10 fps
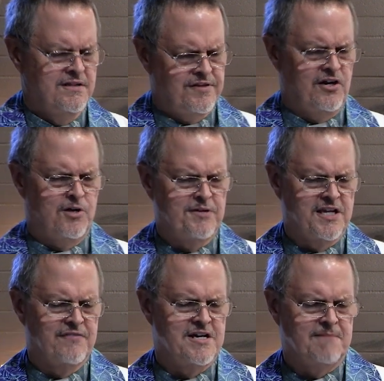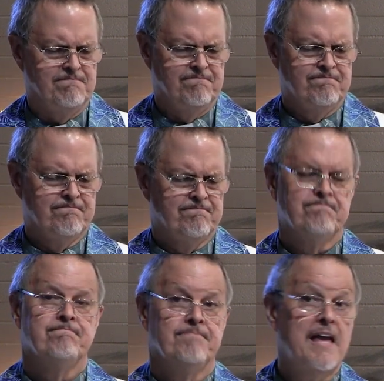They'd all but given up.
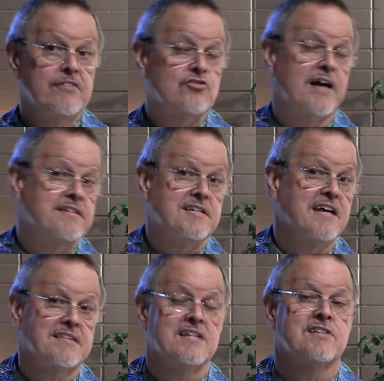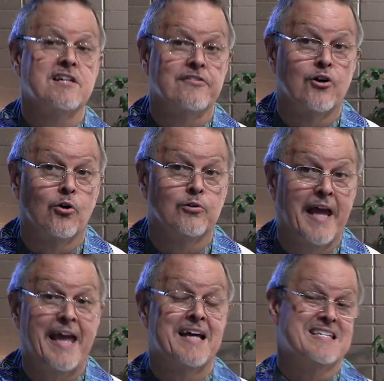They even tried to take things into their own
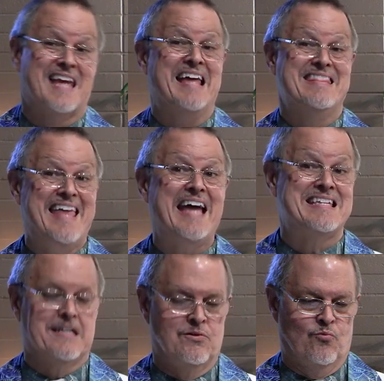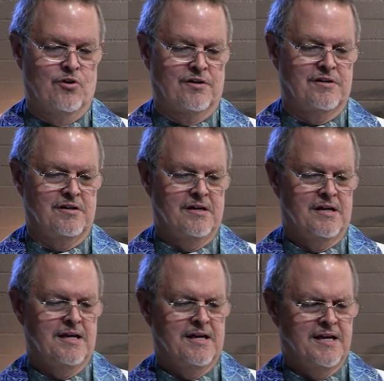hands, and that didn't work.
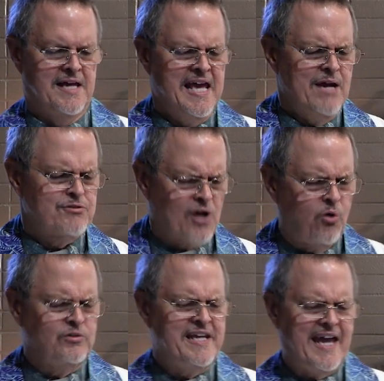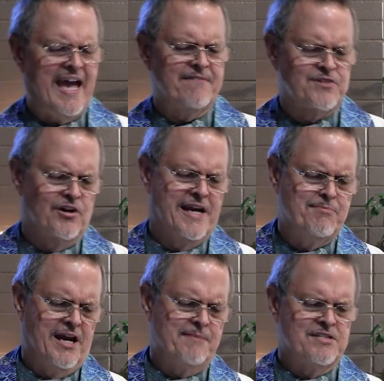It was only after
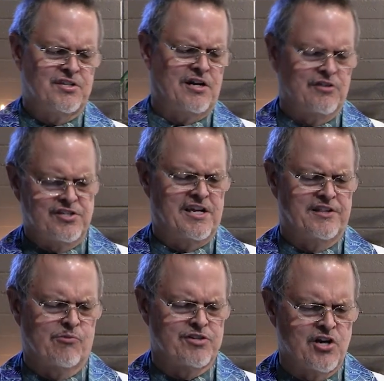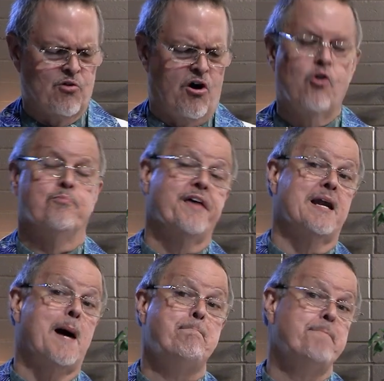Abraham and Sarah said there was no hope that
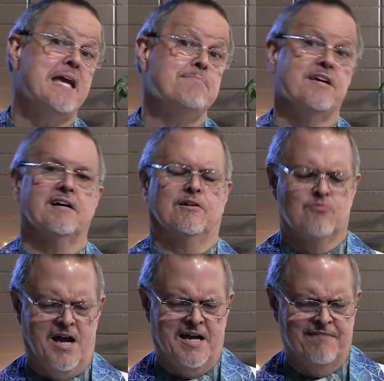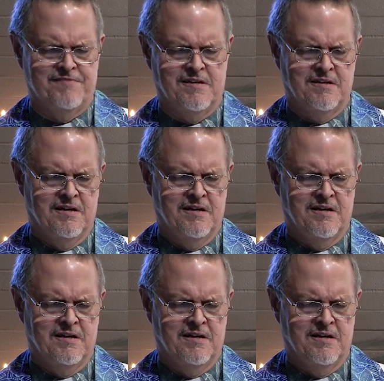a baby arrived.